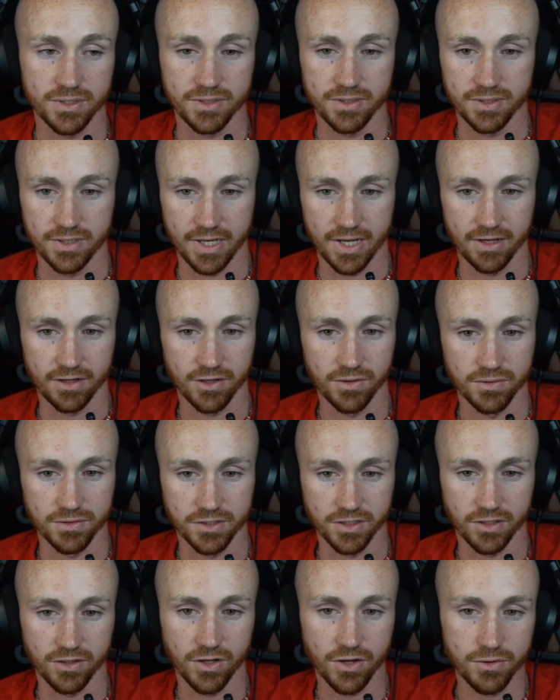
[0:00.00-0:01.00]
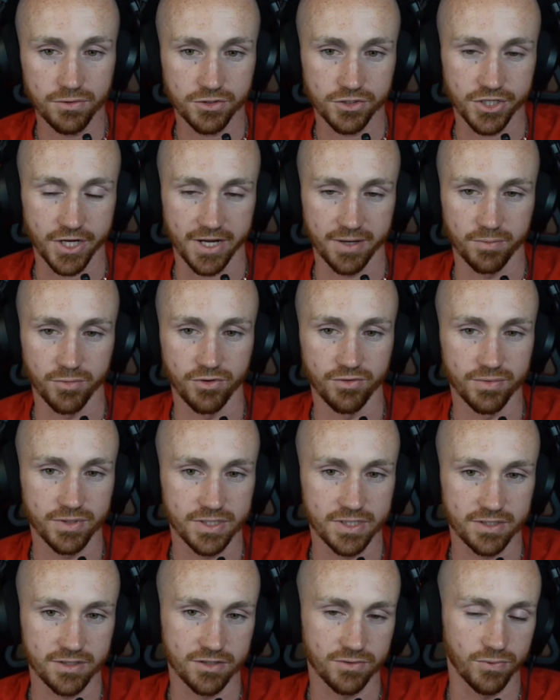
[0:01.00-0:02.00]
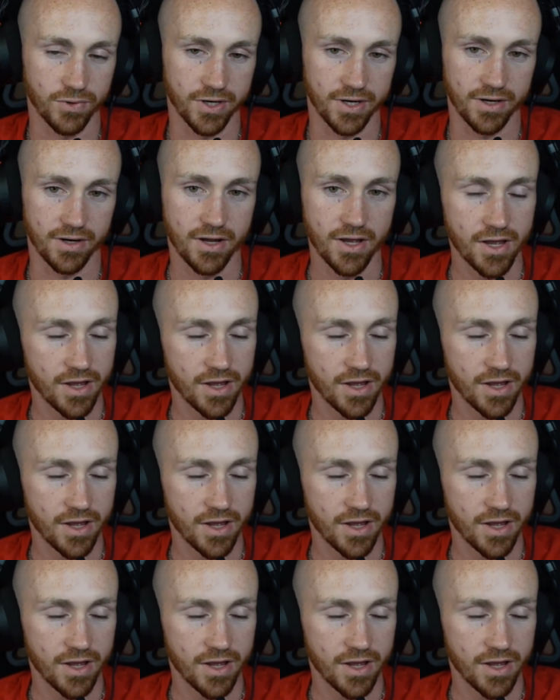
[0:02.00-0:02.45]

Now going to closed chain movements, this is where